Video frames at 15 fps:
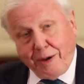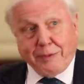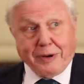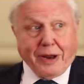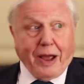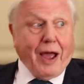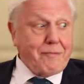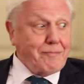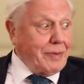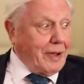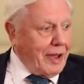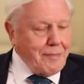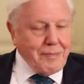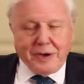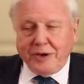I mean,
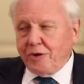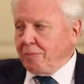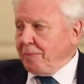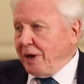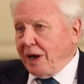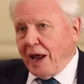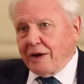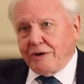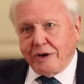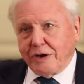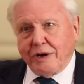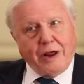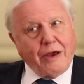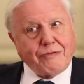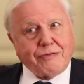I've been
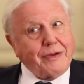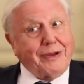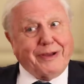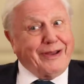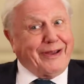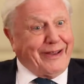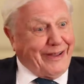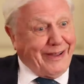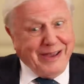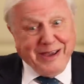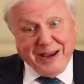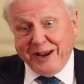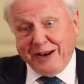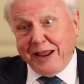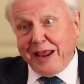humiliated enough
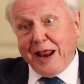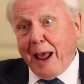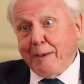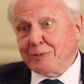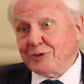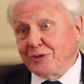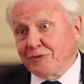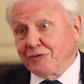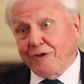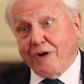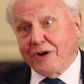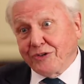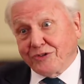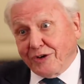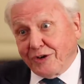in Amazon
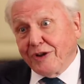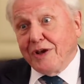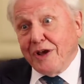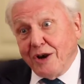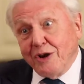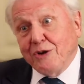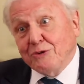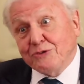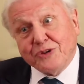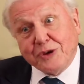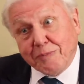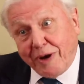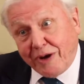forests and losing